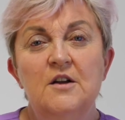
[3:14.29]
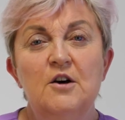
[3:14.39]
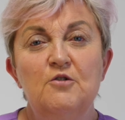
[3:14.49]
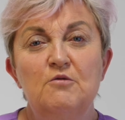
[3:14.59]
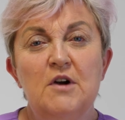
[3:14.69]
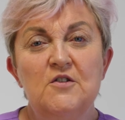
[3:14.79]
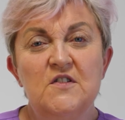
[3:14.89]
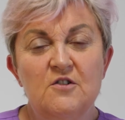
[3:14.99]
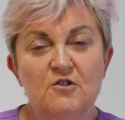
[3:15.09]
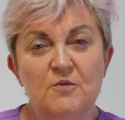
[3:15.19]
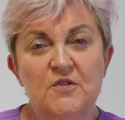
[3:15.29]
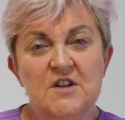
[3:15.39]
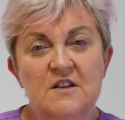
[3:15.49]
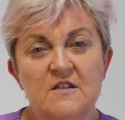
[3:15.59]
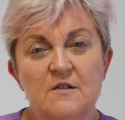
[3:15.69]
Now, there are
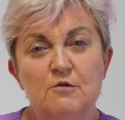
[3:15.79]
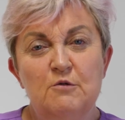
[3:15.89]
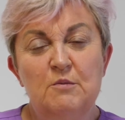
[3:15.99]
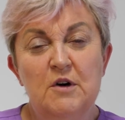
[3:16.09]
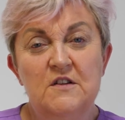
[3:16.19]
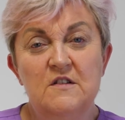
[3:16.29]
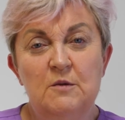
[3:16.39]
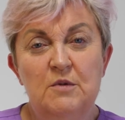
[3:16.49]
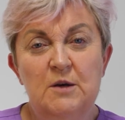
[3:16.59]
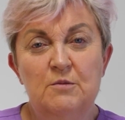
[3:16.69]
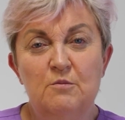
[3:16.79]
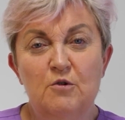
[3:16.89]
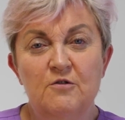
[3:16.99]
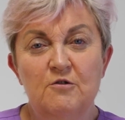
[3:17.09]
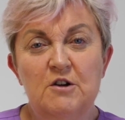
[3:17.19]
circumstances where we might see people
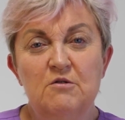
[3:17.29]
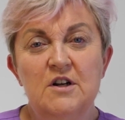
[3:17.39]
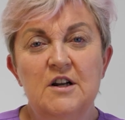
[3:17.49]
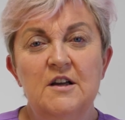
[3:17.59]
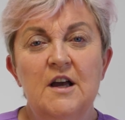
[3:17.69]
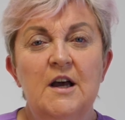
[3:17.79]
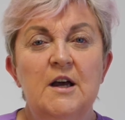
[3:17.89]
more frequently.